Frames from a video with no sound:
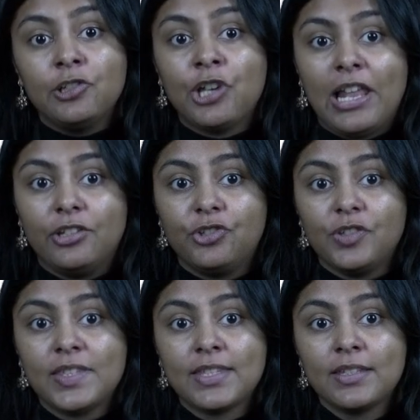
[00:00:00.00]

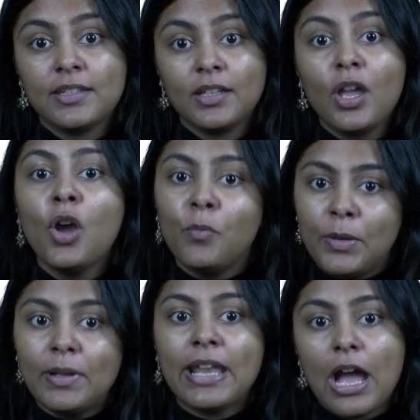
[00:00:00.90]
challenges. We
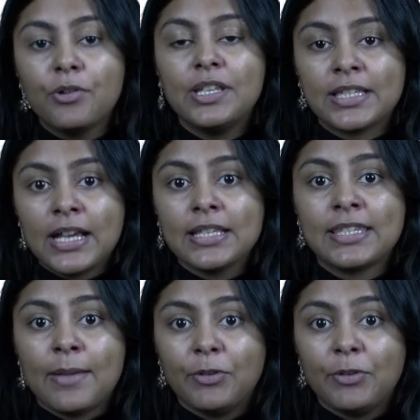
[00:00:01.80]
will now discuss some